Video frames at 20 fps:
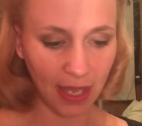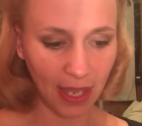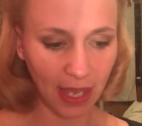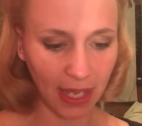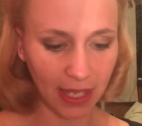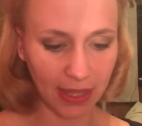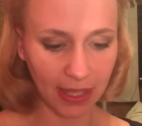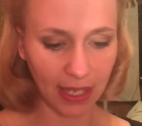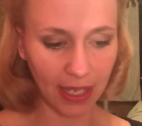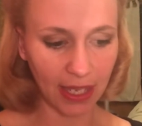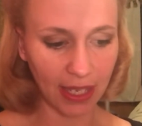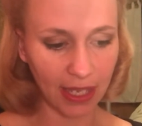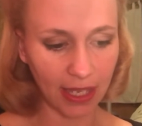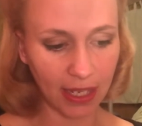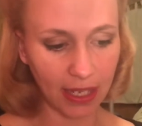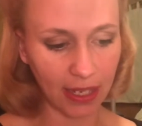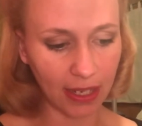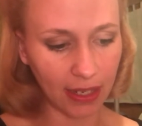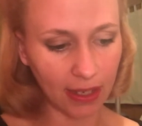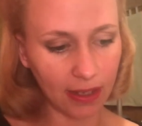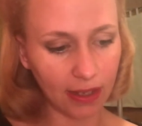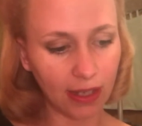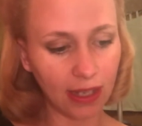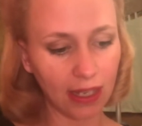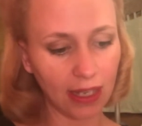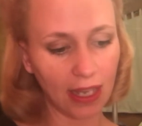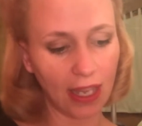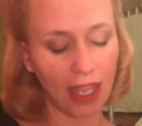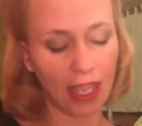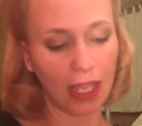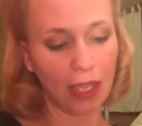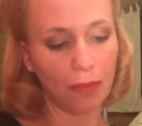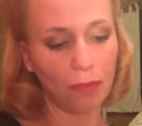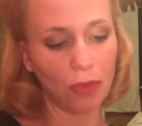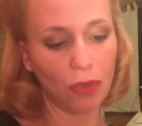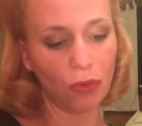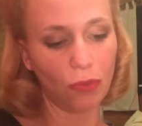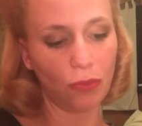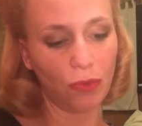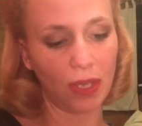And then it
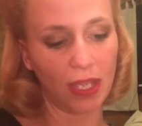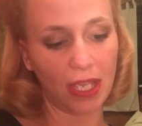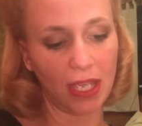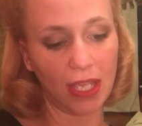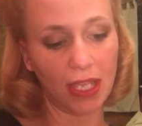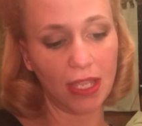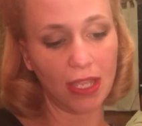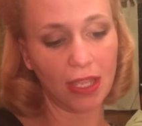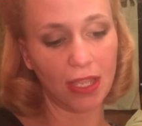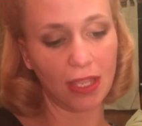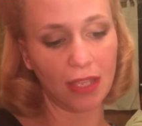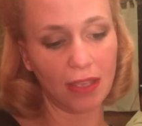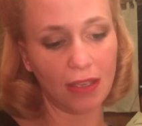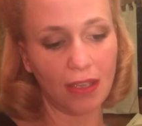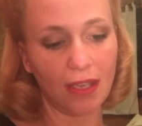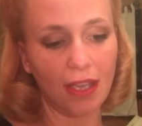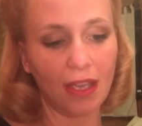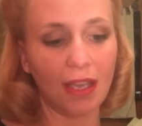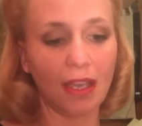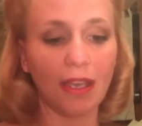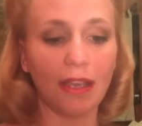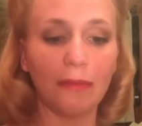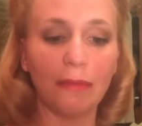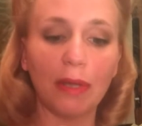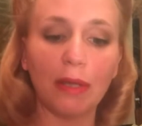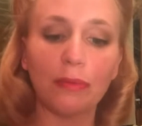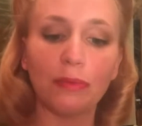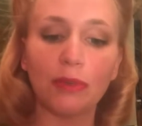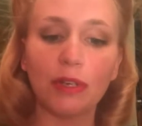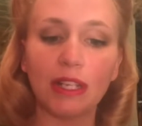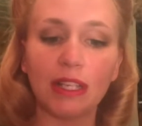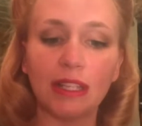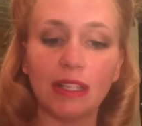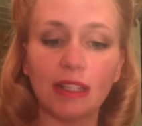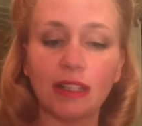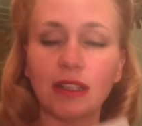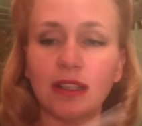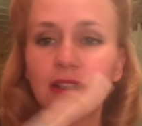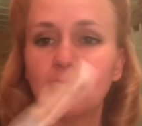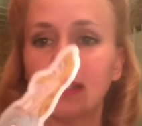came with a pretty
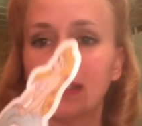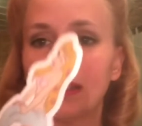little